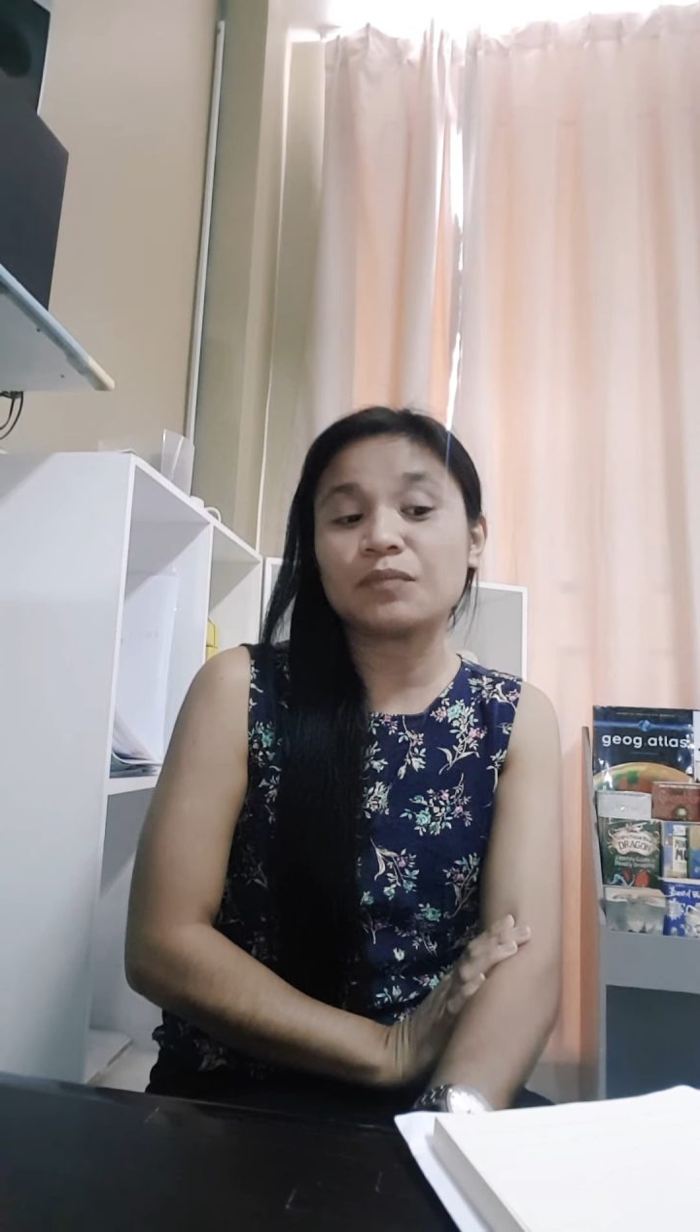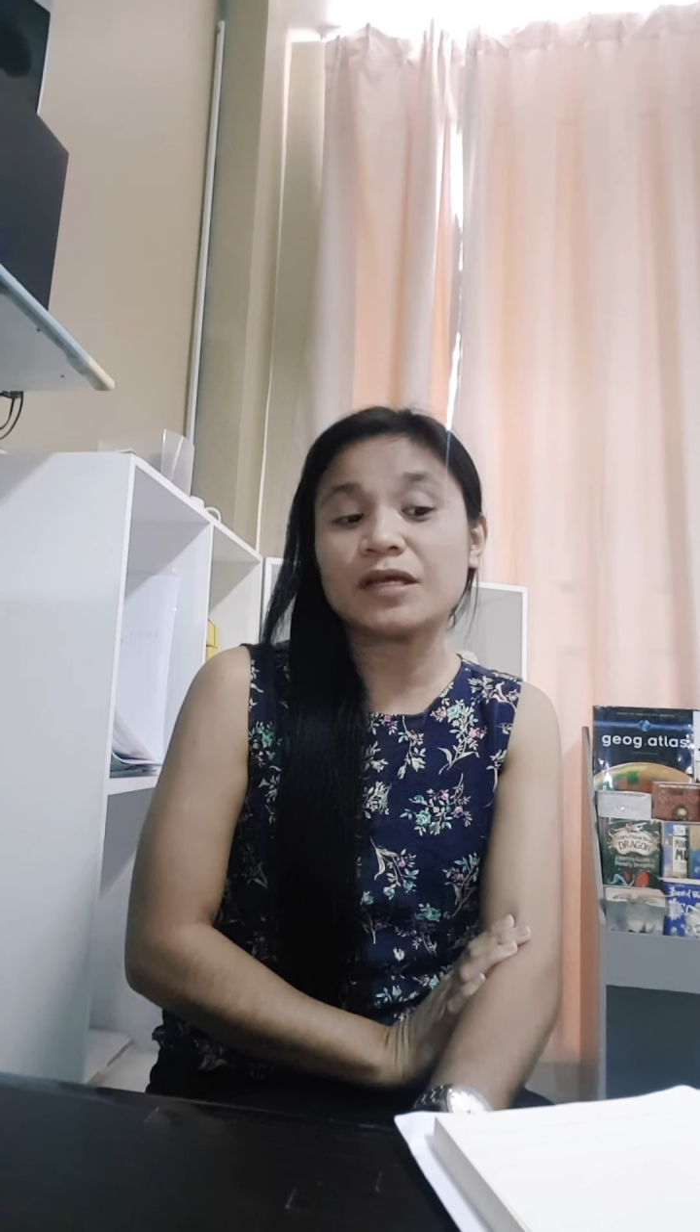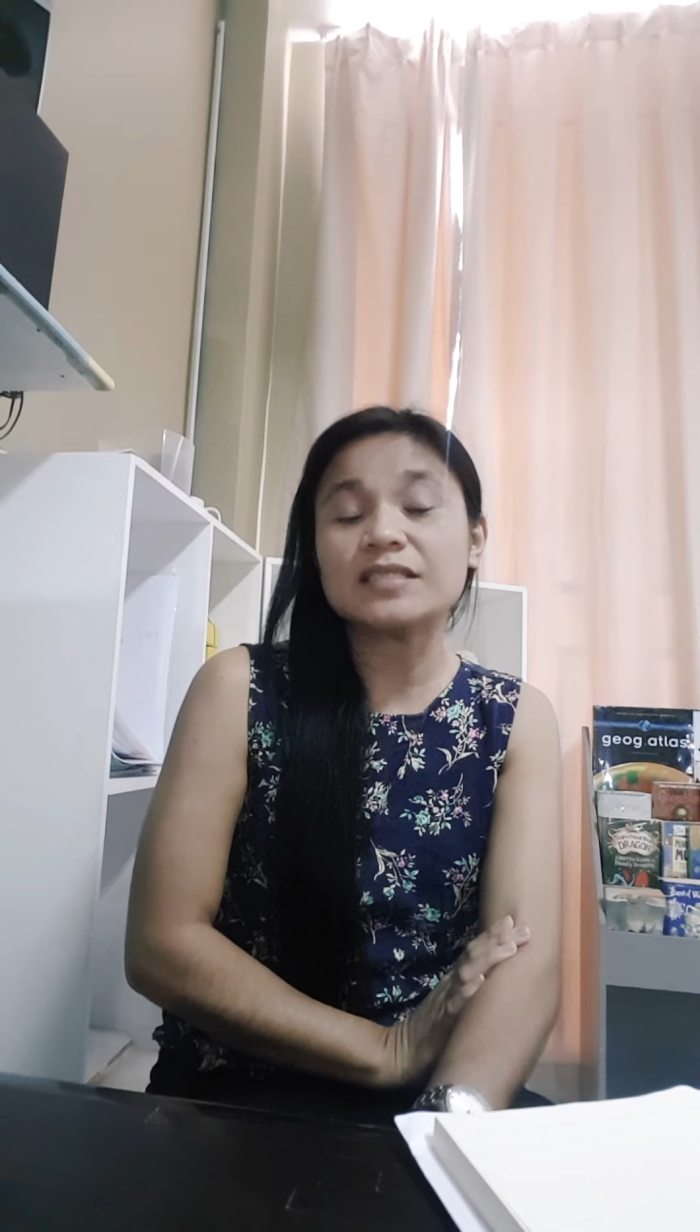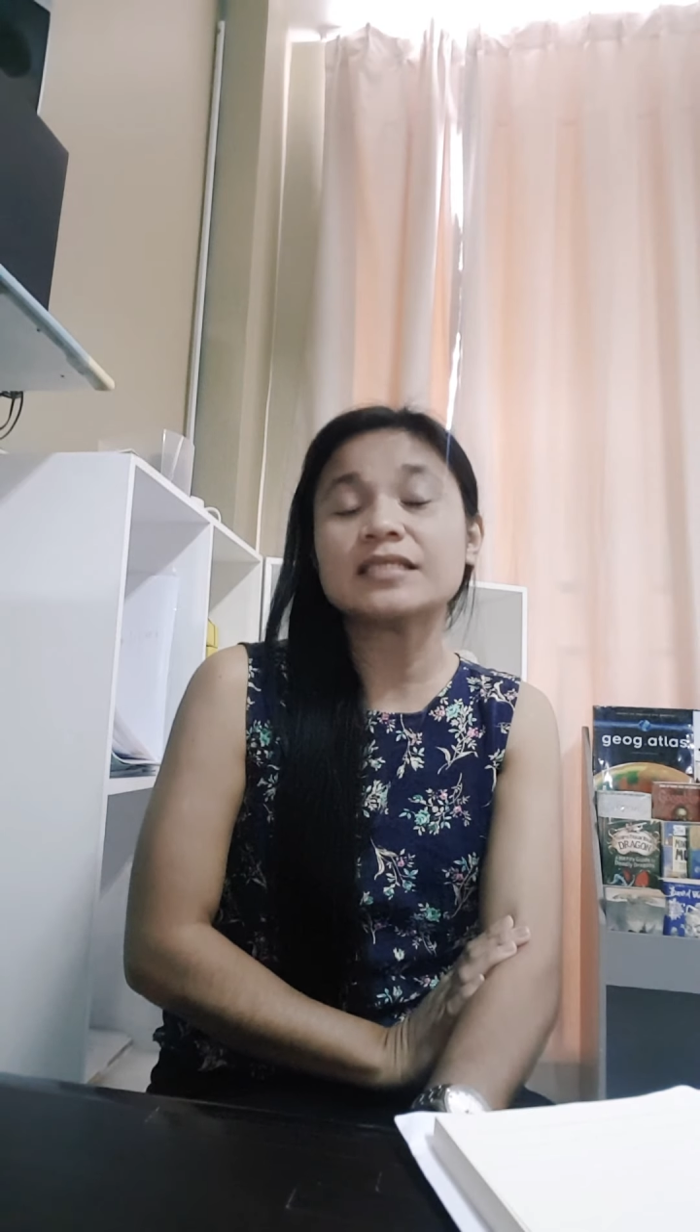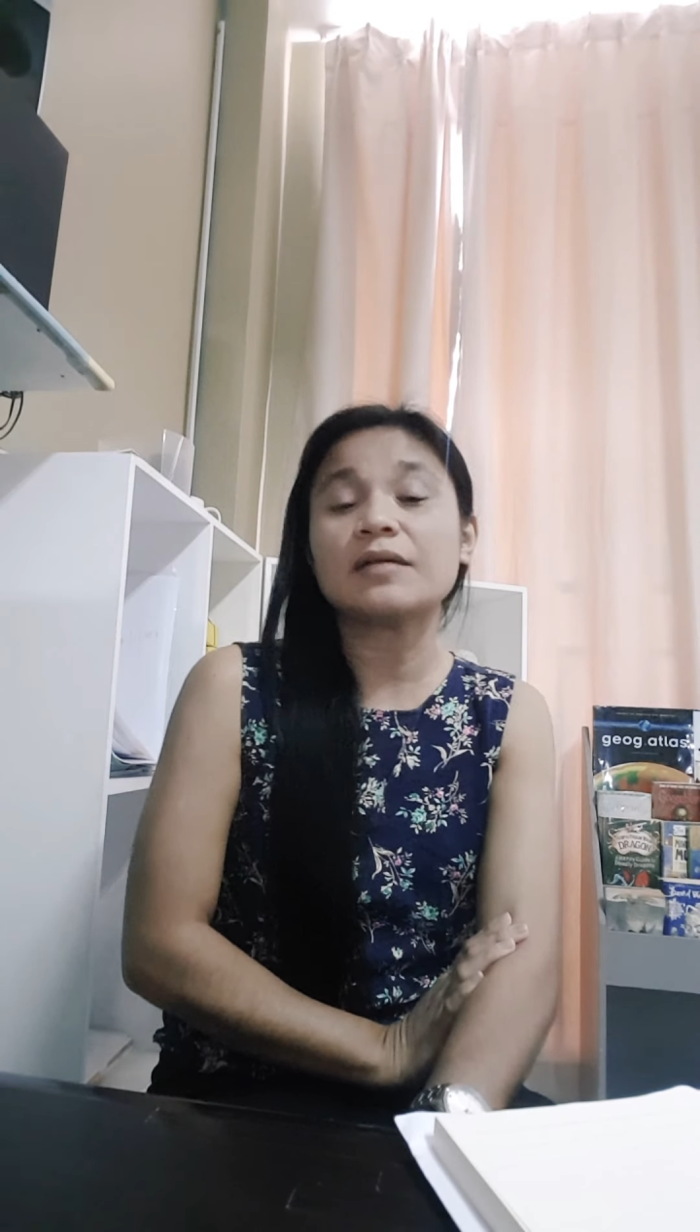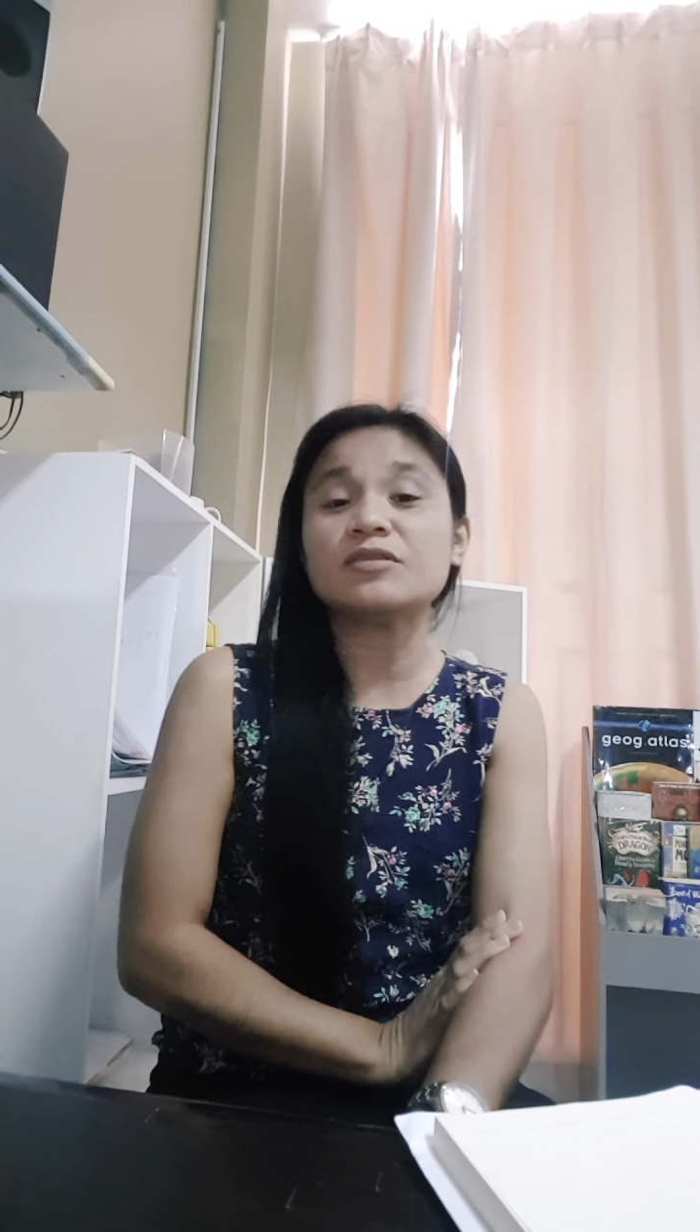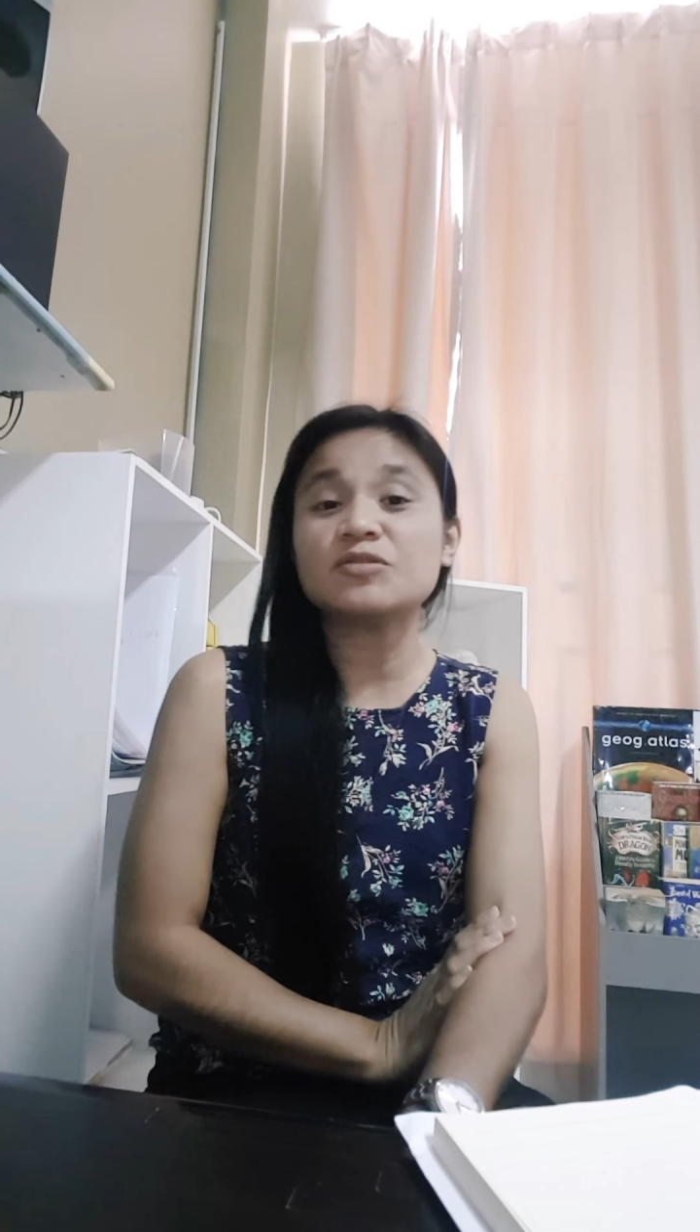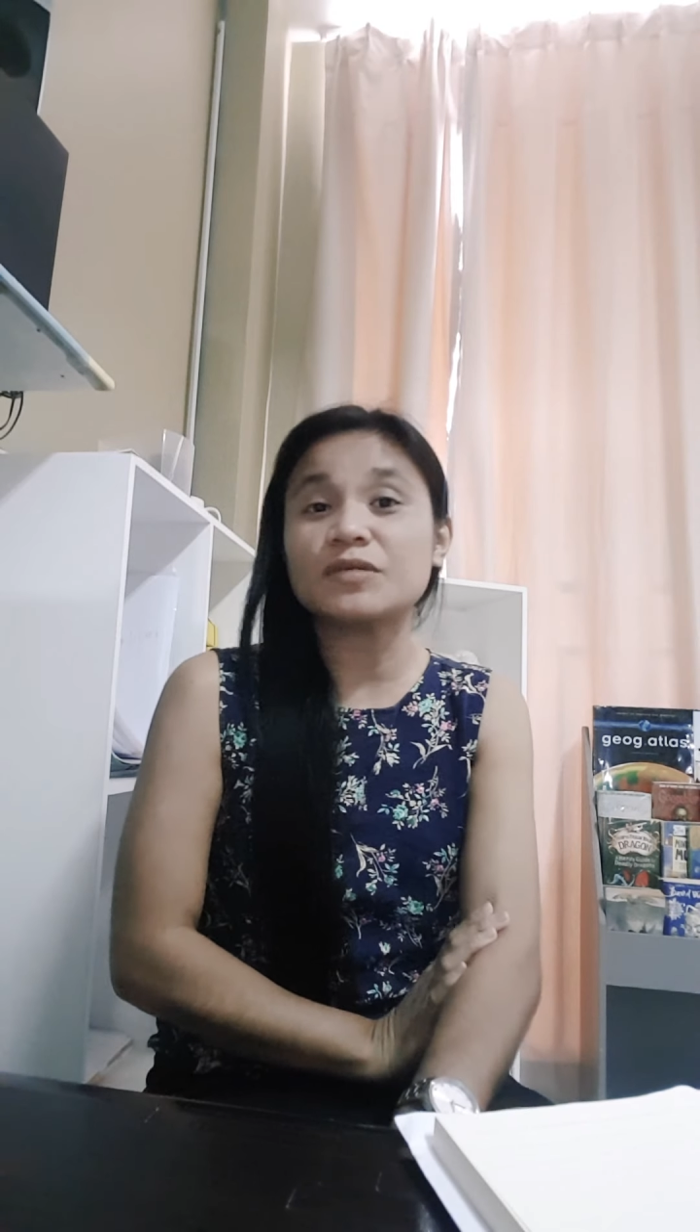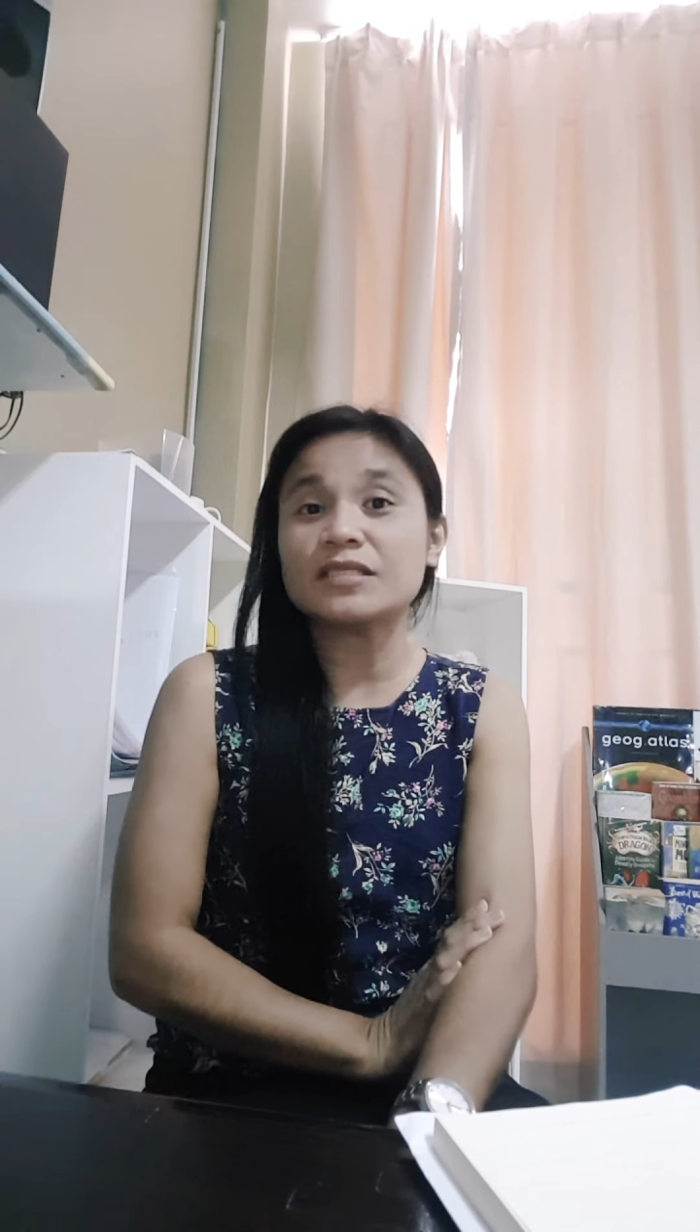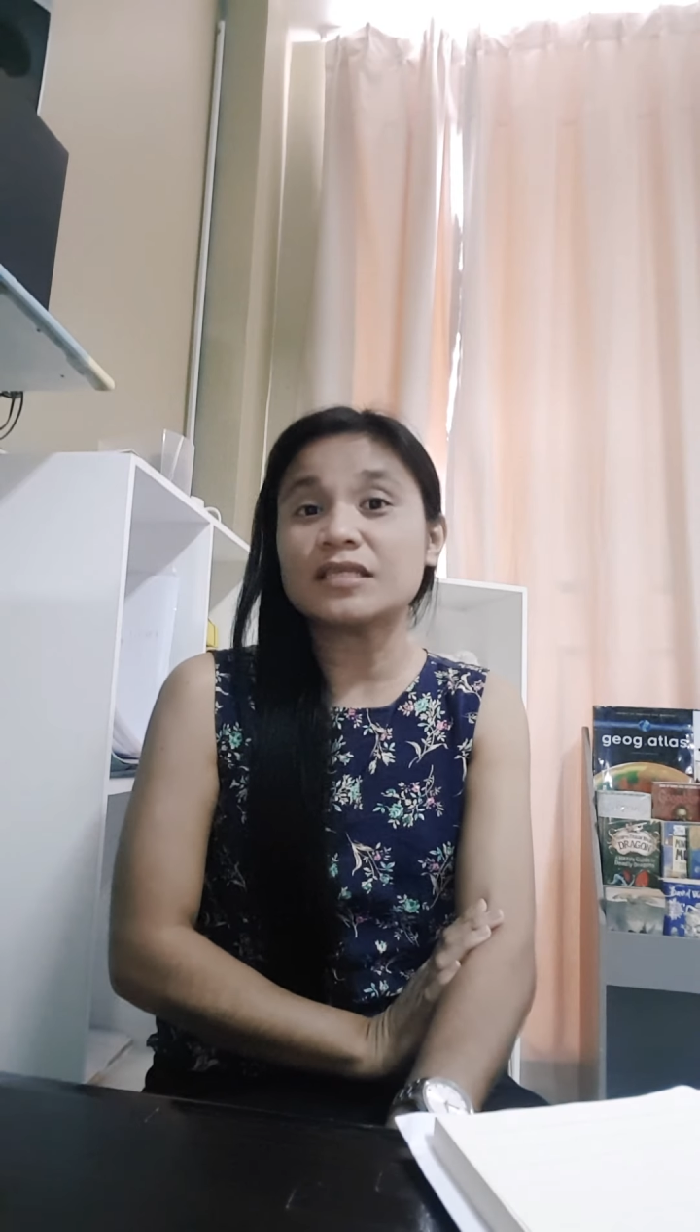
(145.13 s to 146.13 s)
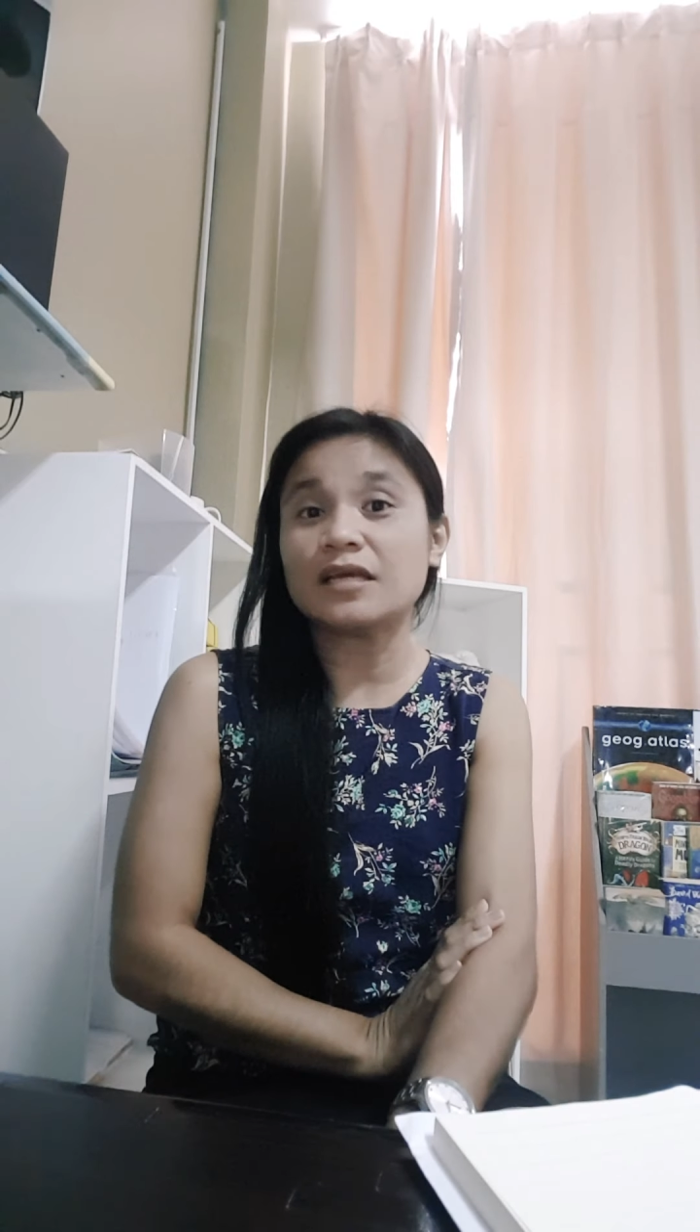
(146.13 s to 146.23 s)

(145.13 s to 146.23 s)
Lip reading: the establishments